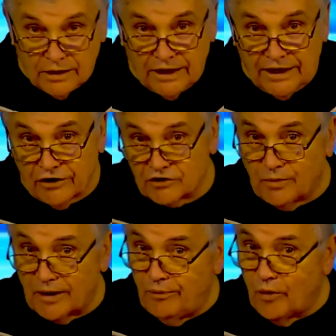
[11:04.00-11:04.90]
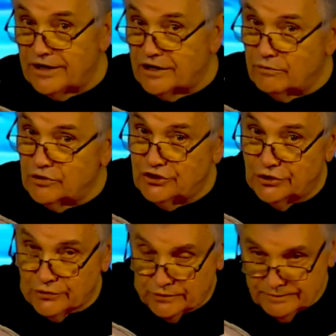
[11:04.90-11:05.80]
Here's my point number
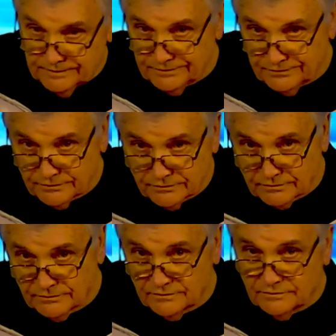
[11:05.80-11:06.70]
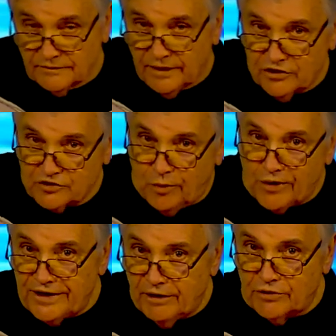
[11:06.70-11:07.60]
two. Here's point
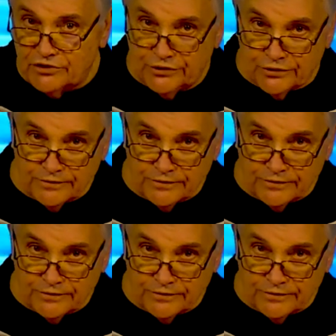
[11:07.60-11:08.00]
number two.